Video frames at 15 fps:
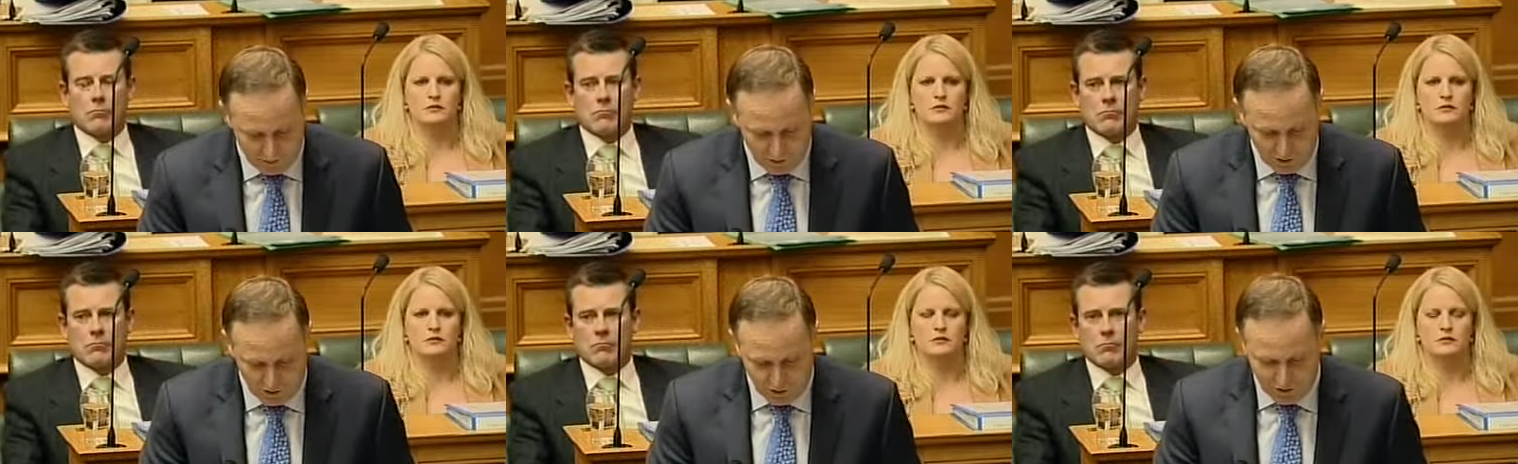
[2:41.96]
Speaker 1: but
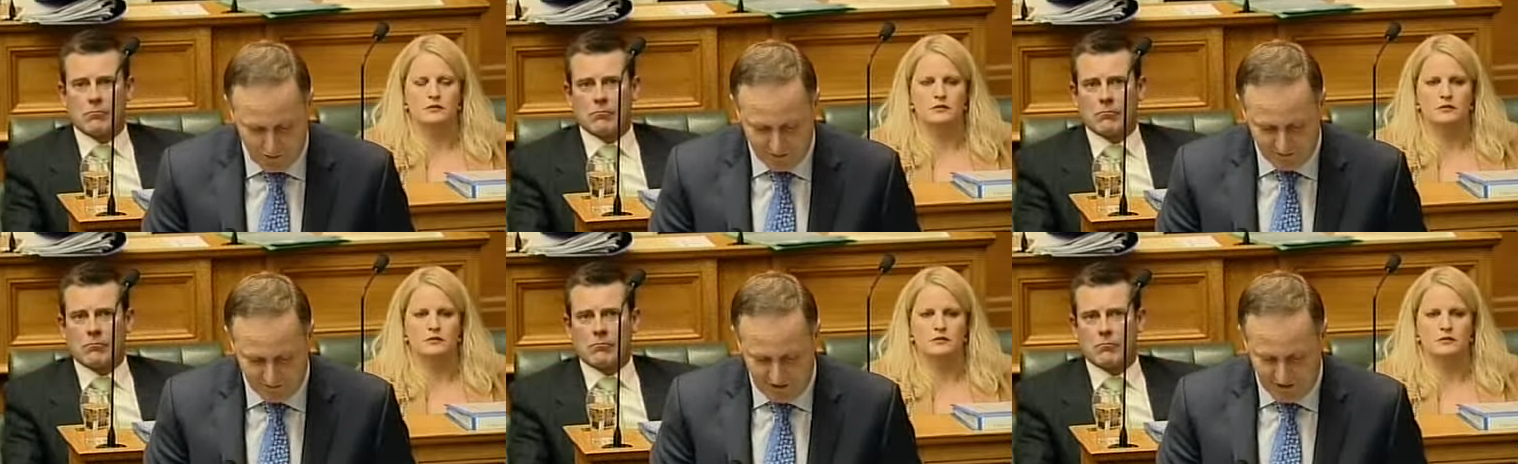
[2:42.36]
what I do
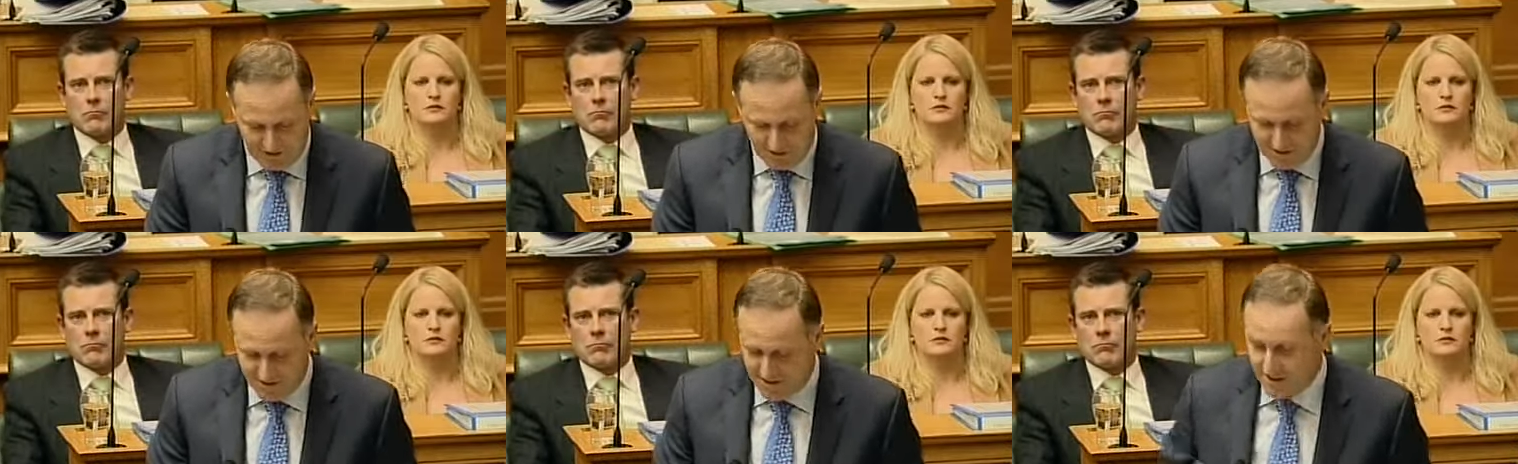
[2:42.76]
have to
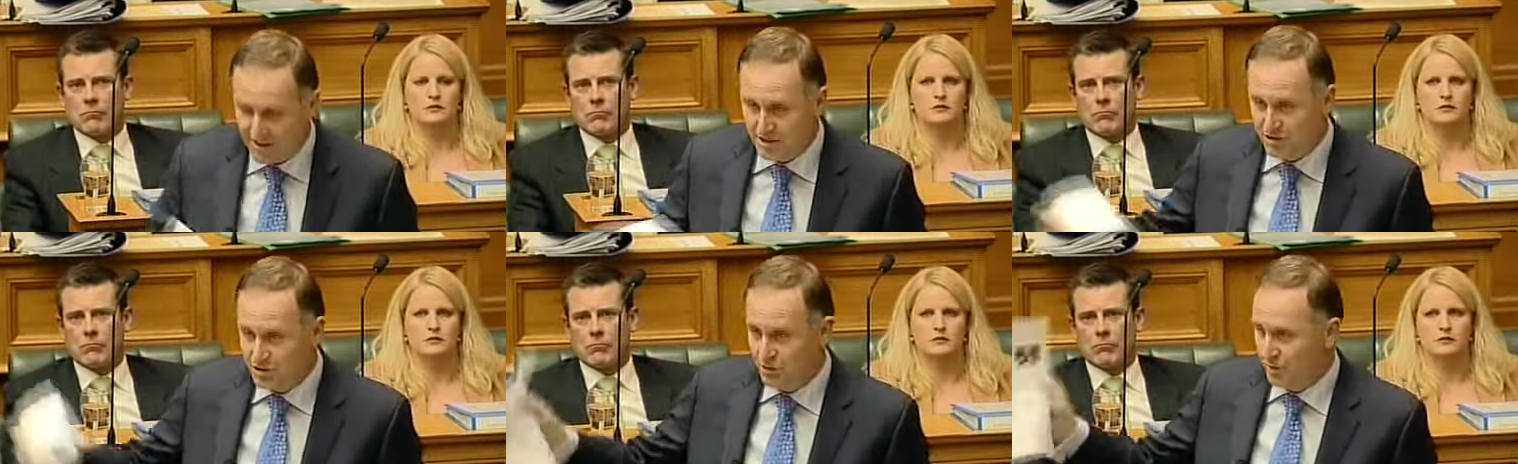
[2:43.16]
hand is the
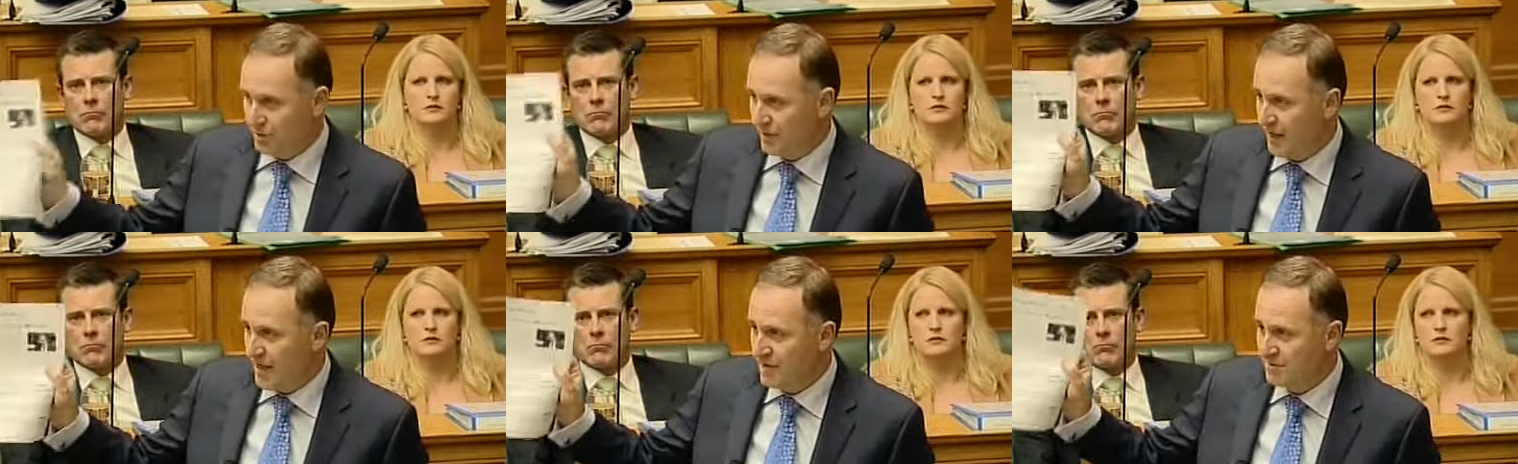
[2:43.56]

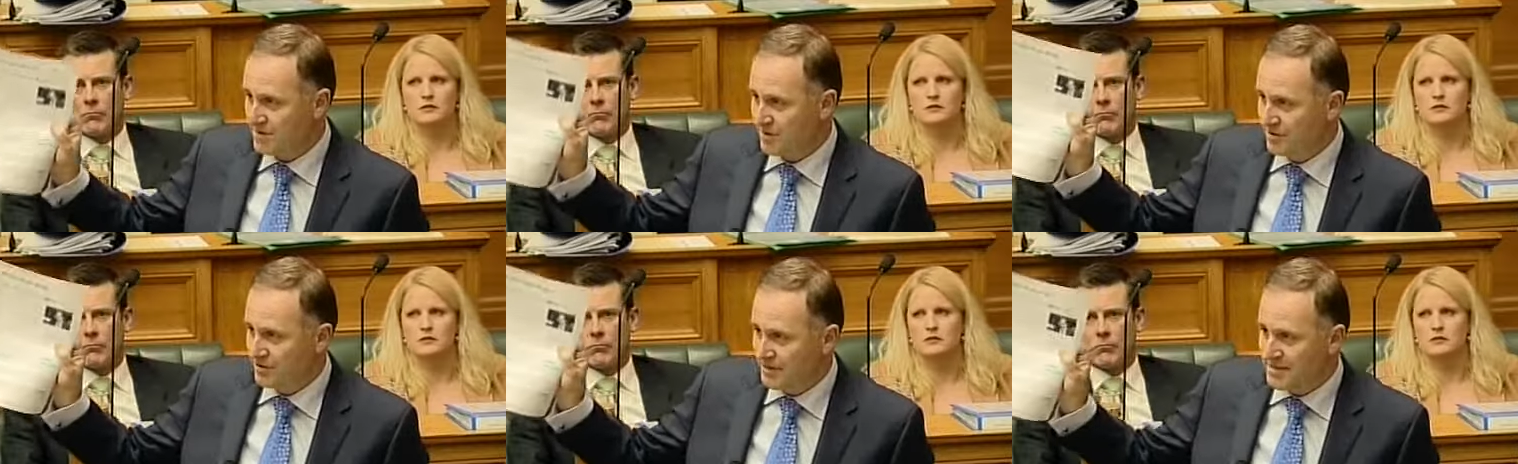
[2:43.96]
editorial that
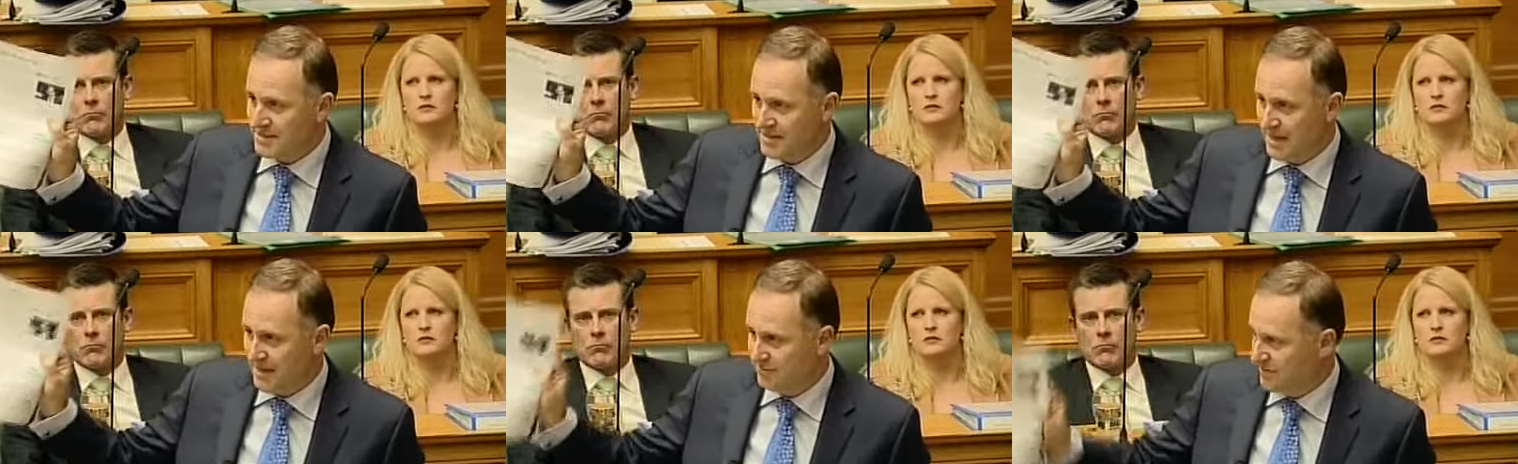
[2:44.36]
absolutely
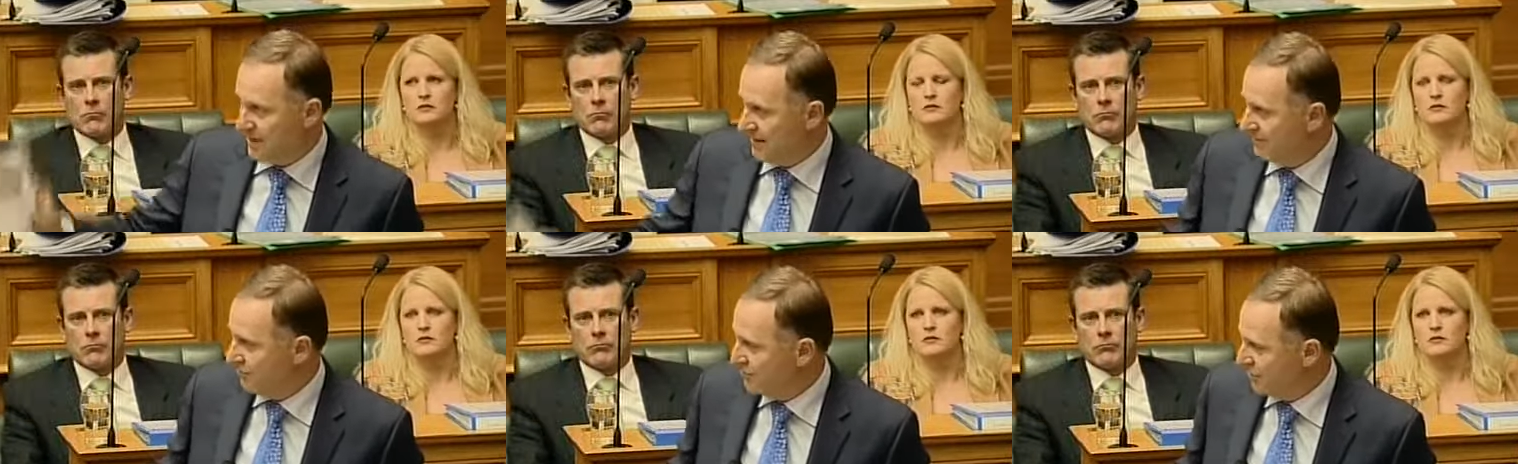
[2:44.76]
slammed
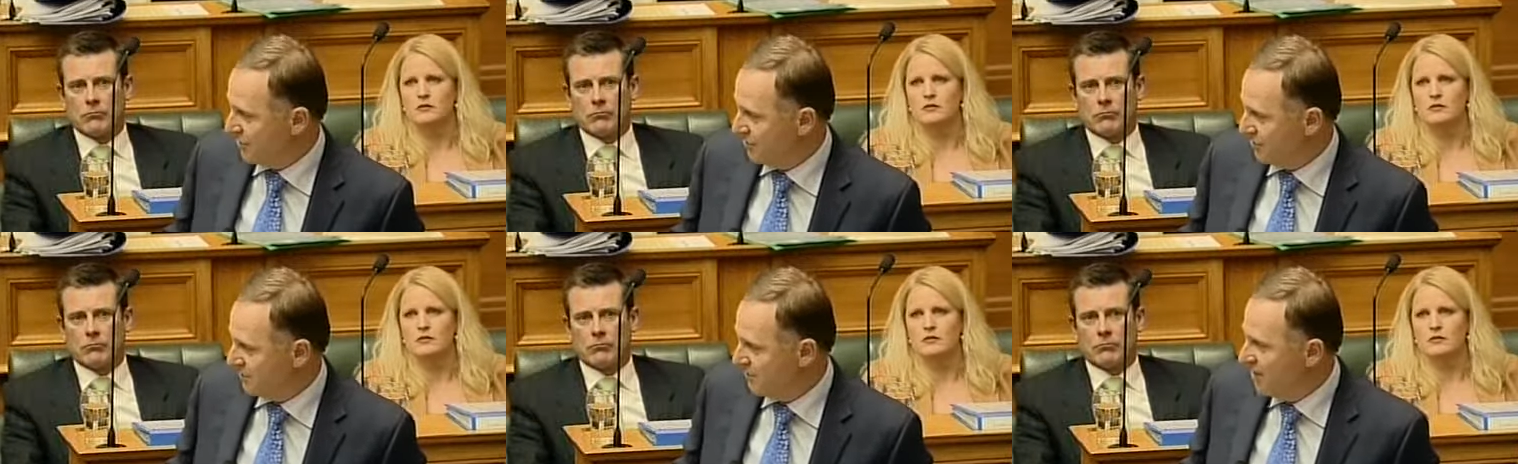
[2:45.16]
David
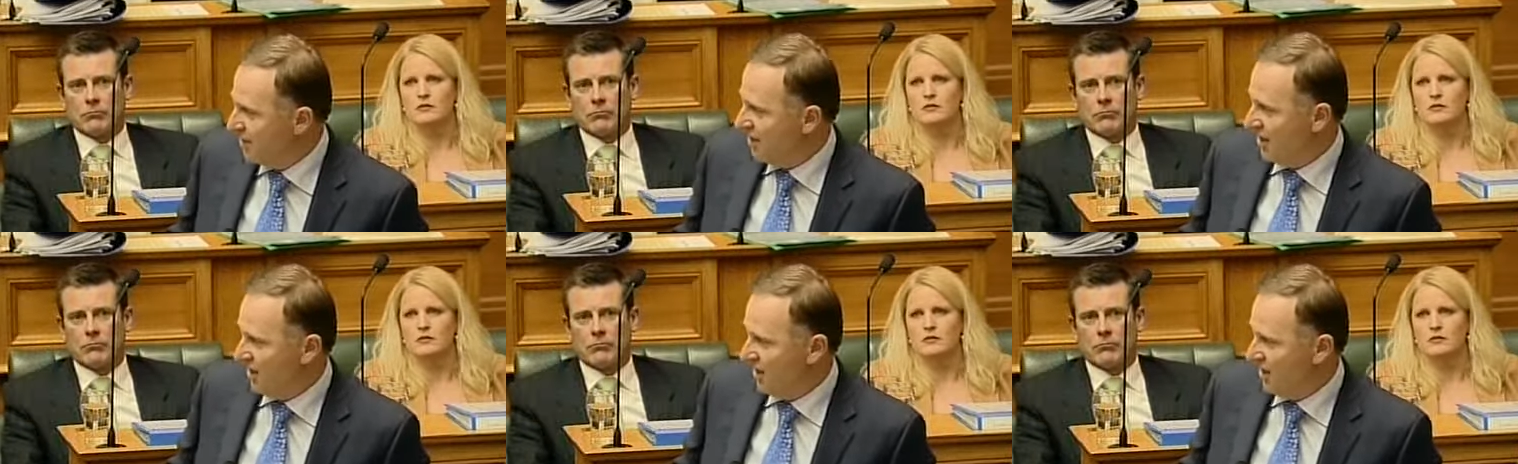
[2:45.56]
Shearer's order,